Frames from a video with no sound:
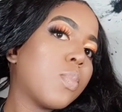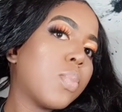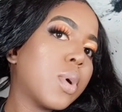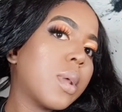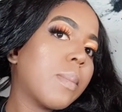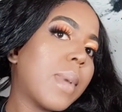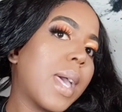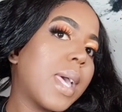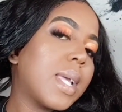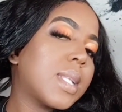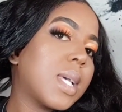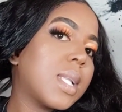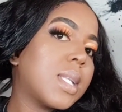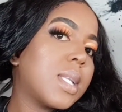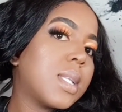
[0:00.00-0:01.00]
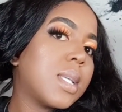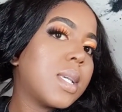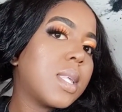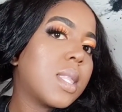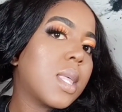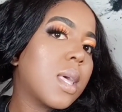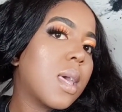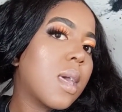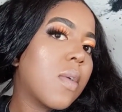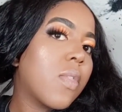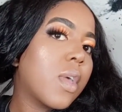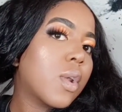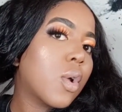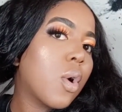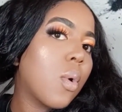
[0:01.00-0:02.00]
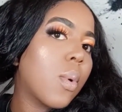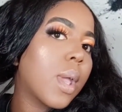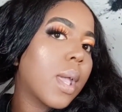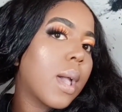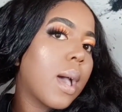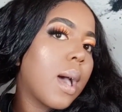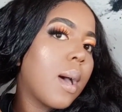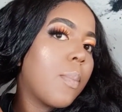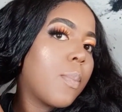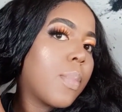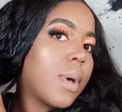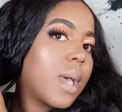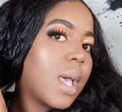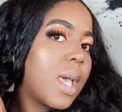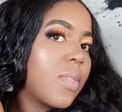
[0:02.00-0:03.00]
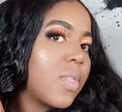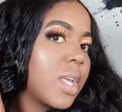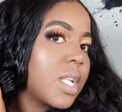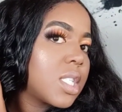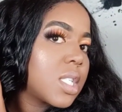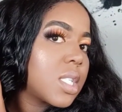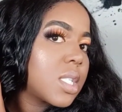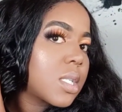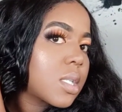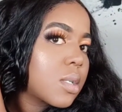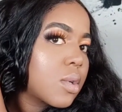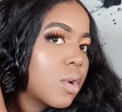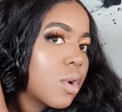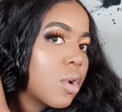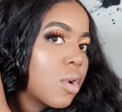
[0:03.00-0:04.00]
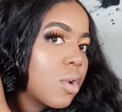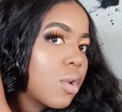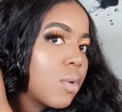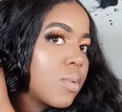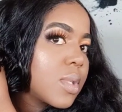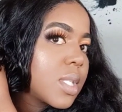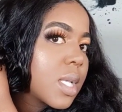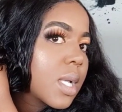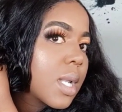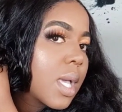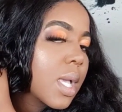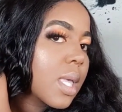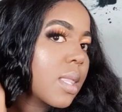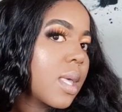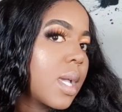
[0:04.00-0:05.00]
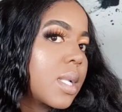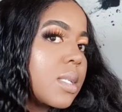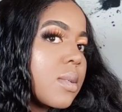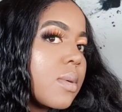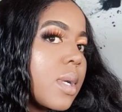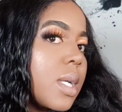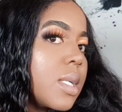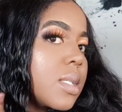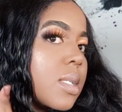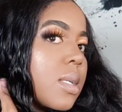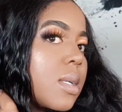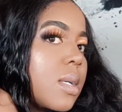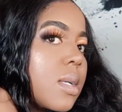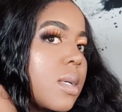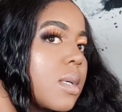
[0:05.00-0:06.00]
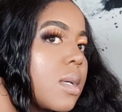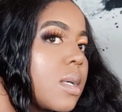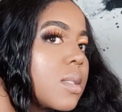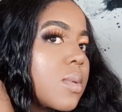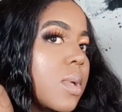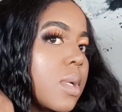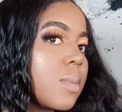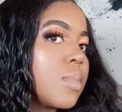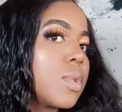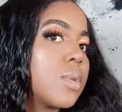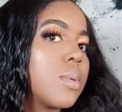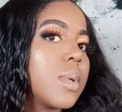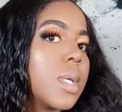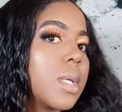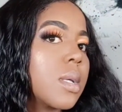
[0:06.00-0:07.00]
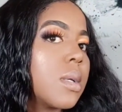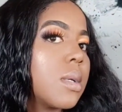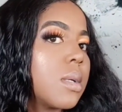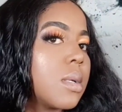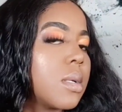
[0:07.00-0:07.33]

putting my hand underneath, then going up, and then just closing like that, right? That's what I'm doing.